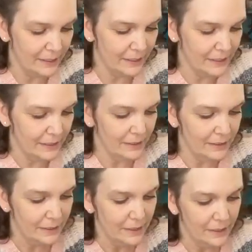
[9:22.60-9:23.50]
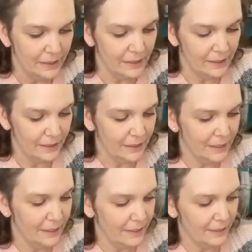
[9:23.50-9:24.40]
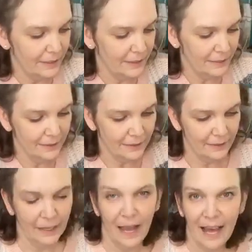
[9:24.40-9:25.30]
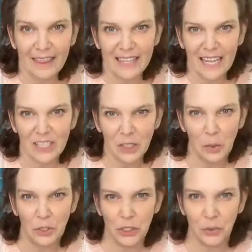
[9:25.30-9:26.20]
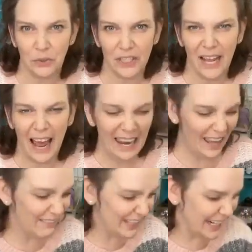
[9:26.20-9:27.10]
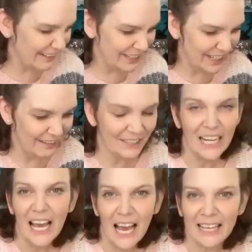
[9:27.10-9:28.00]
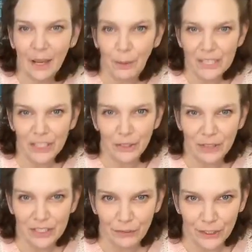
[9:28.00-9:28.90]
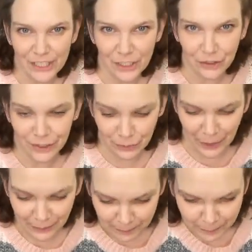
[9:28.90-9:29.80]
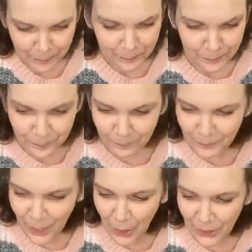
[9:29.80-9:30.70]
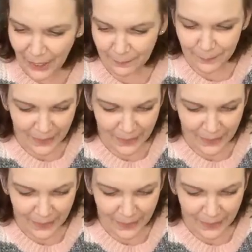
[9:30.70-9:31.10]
I think that's so cute. I love it, I love it, I love it. I can't wait to do these for Easter as well. Okay,